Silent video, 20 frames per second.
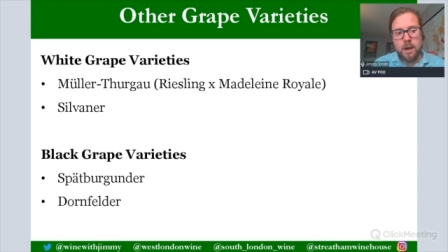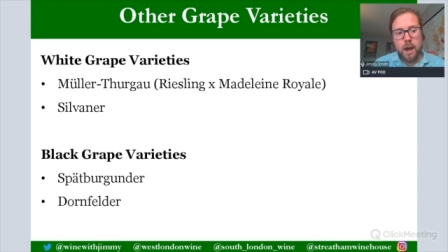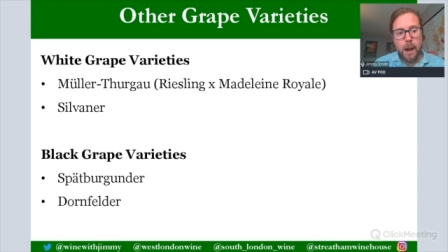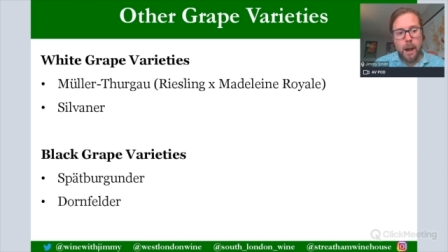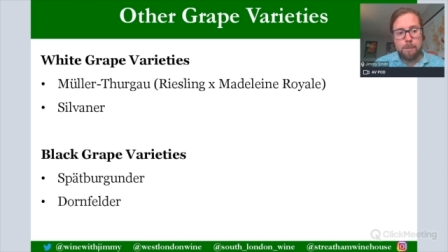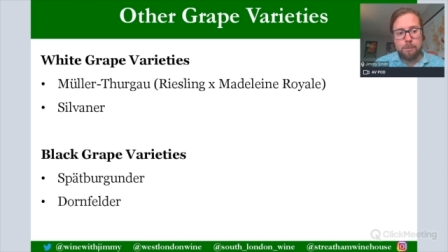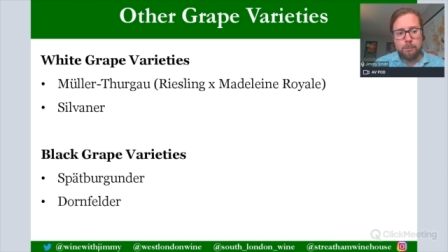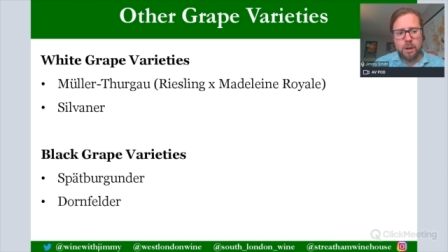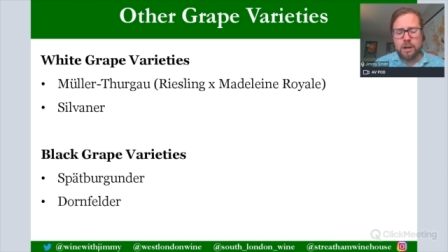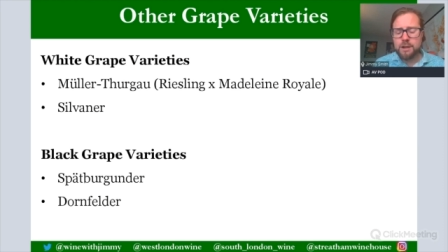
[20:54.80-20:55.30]

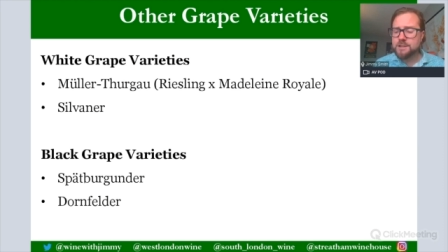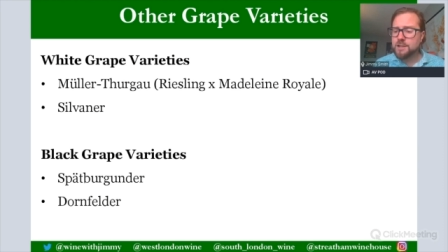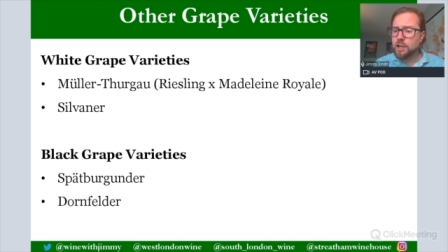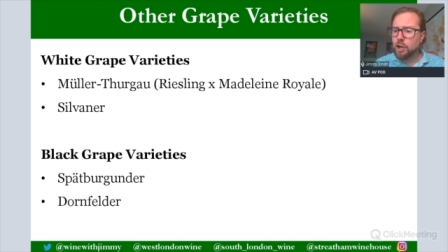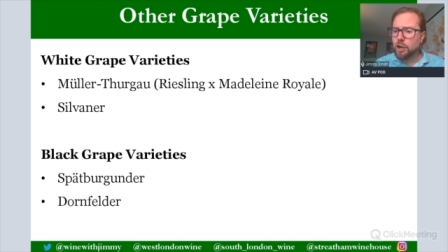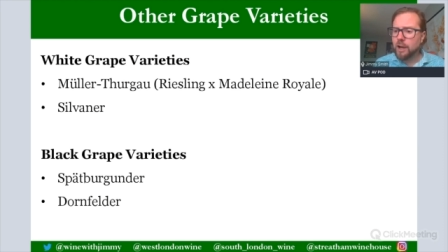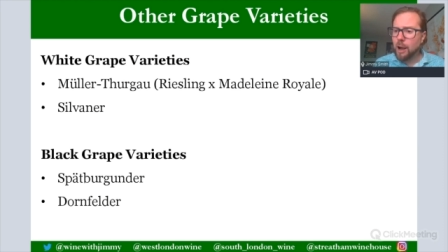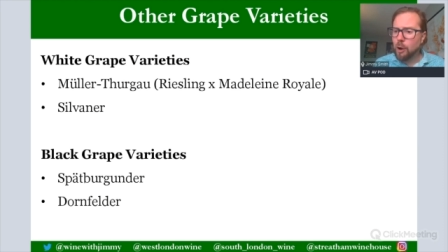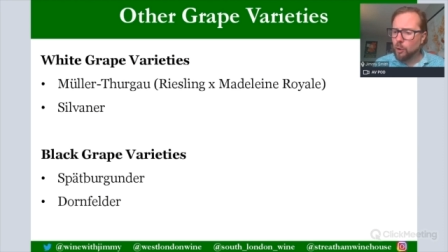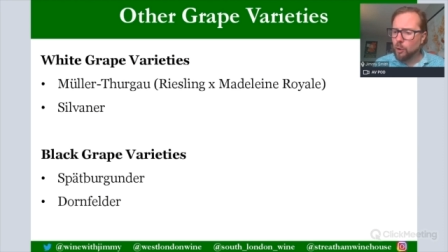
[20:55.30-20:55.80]

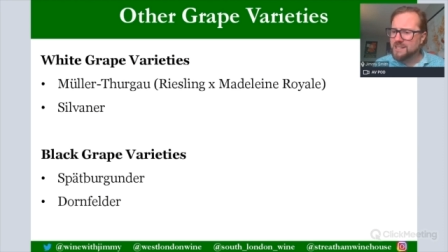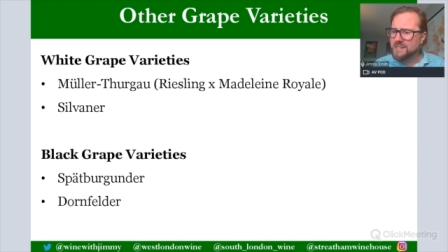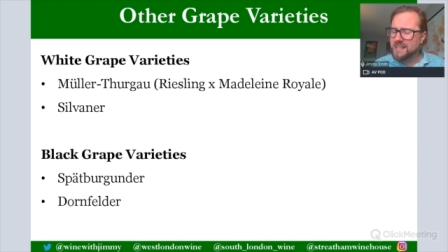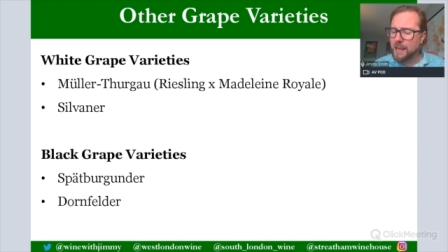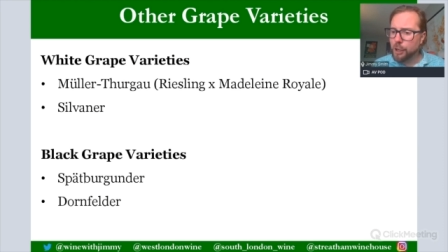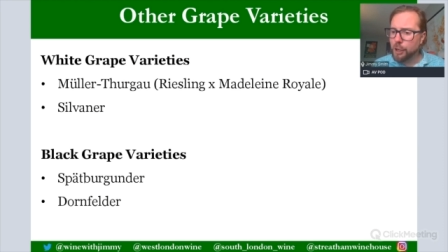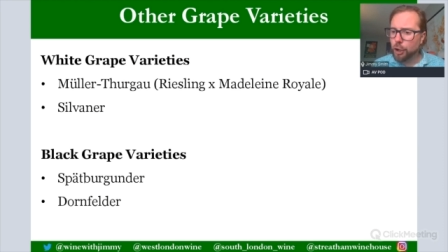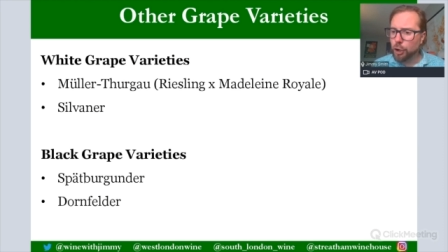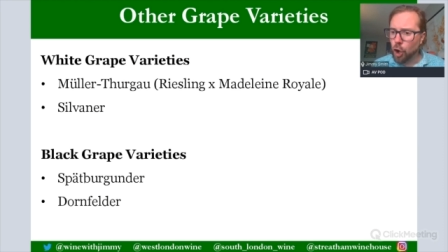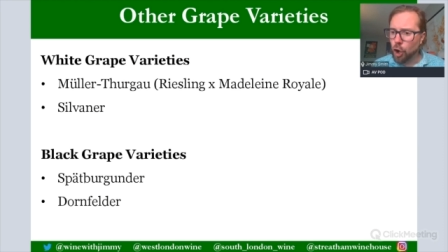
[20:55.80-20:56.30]
Müller-Thurgau has
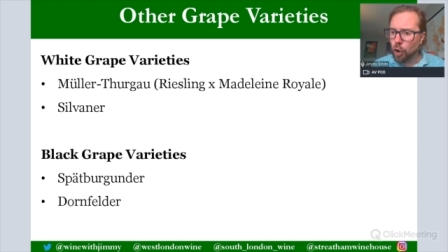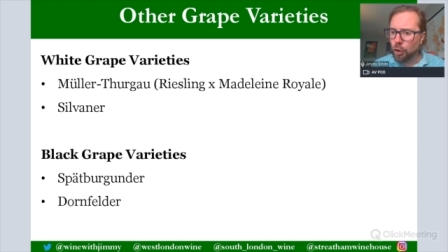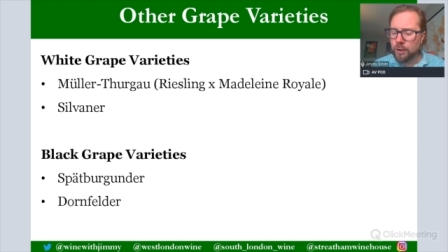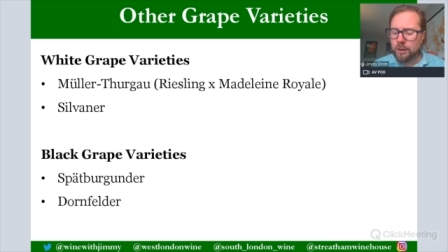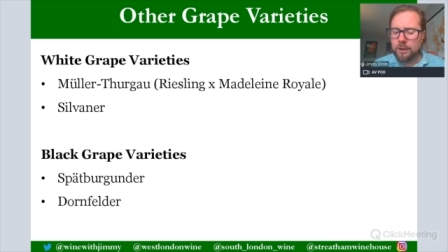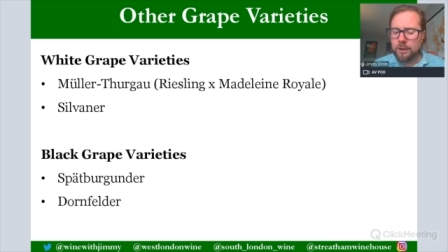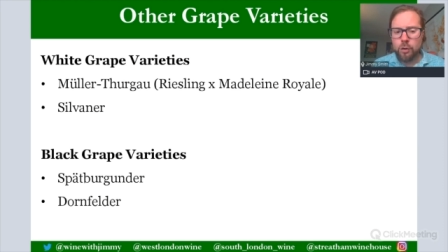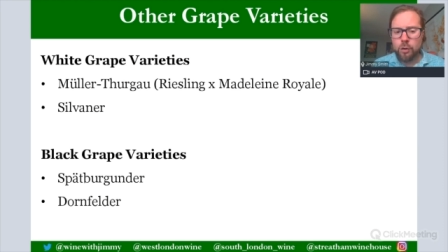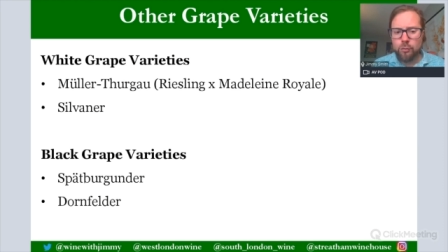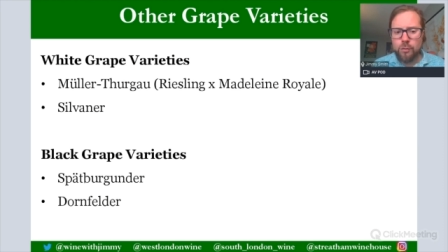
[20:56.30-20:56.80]
taken on